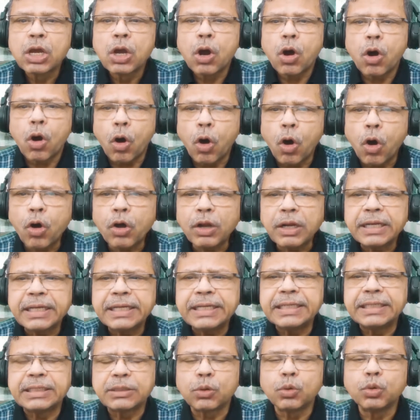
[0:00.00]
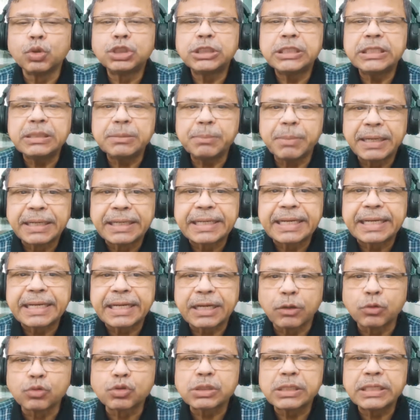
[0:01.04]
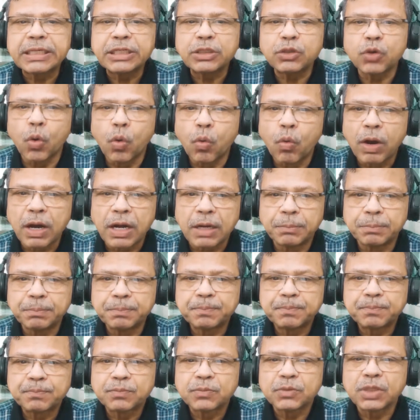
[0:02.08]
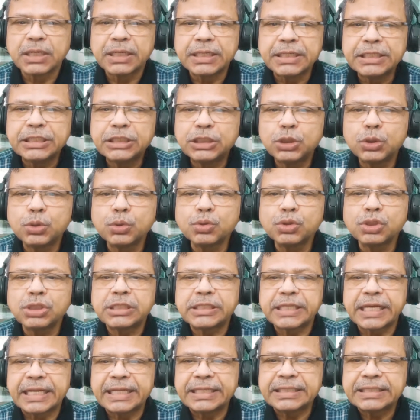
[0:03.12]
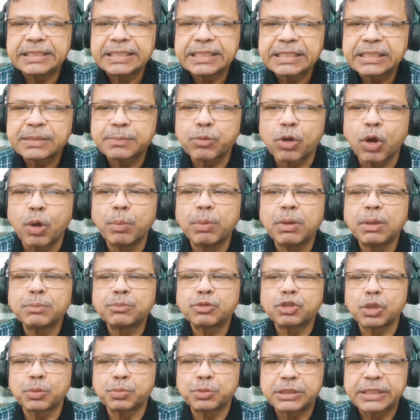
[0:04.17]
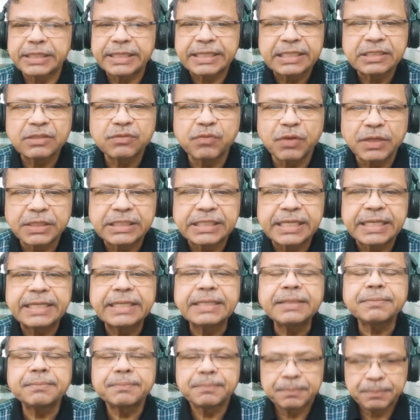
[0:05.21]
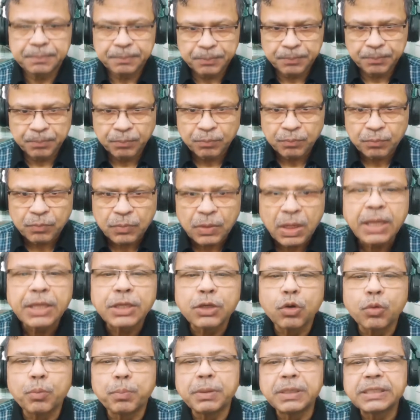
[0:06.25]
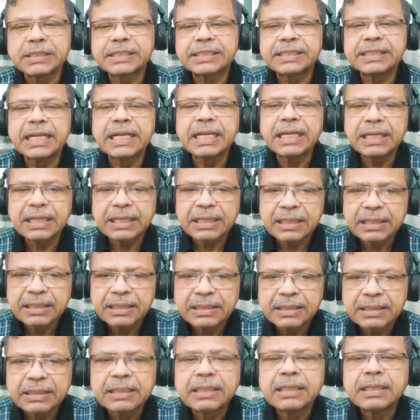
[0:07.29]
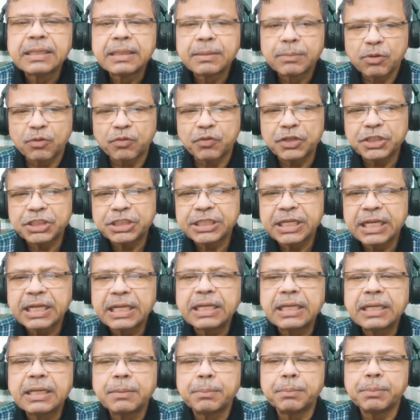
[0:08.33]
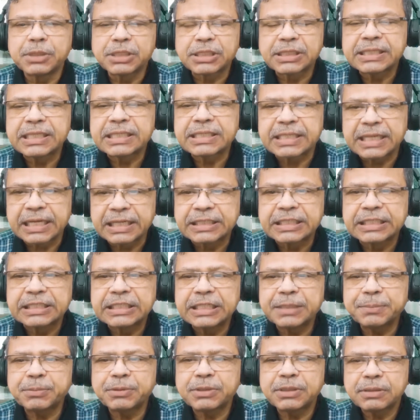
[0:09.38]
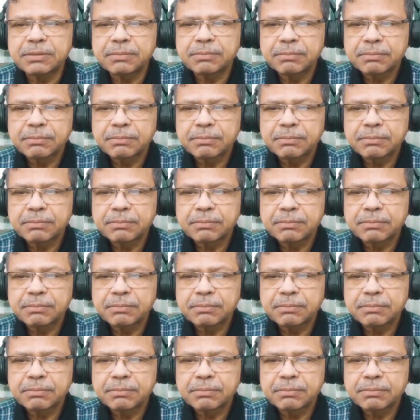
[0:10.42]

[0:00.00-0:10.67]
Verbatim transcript: or need coaching, mentoring, counseling to overcome the issues, challenges, problems, obstacles facing your personal, professional, business relationships,